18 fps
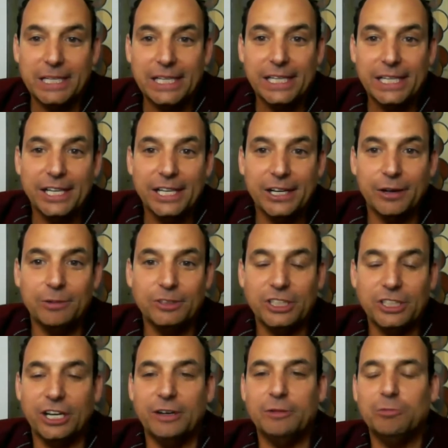it's
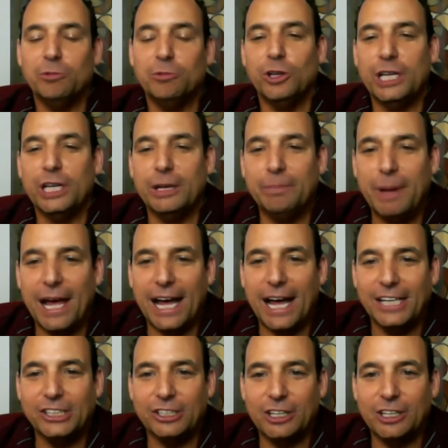going to really
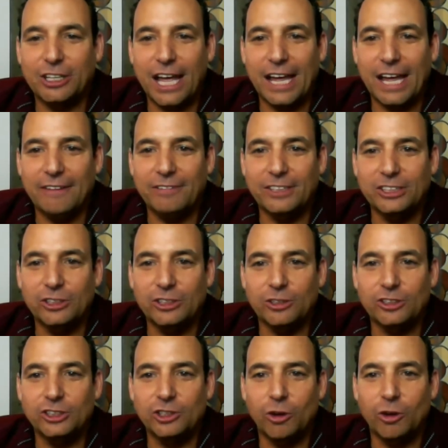impact your life. And so
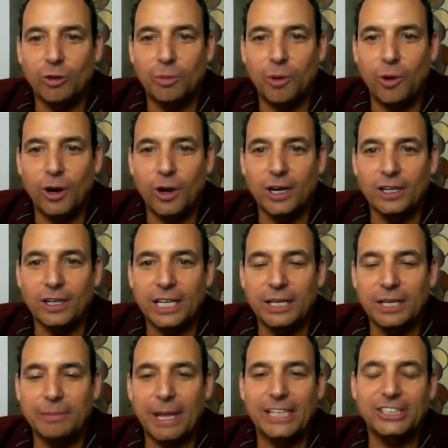it's so important
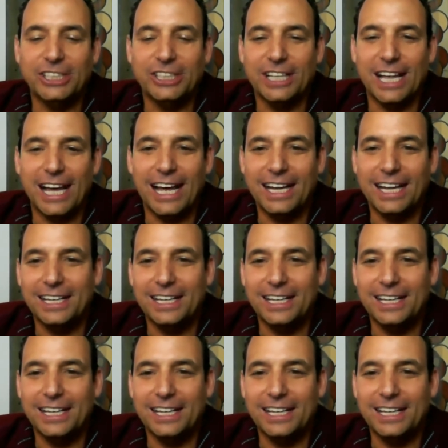that you mentioned that.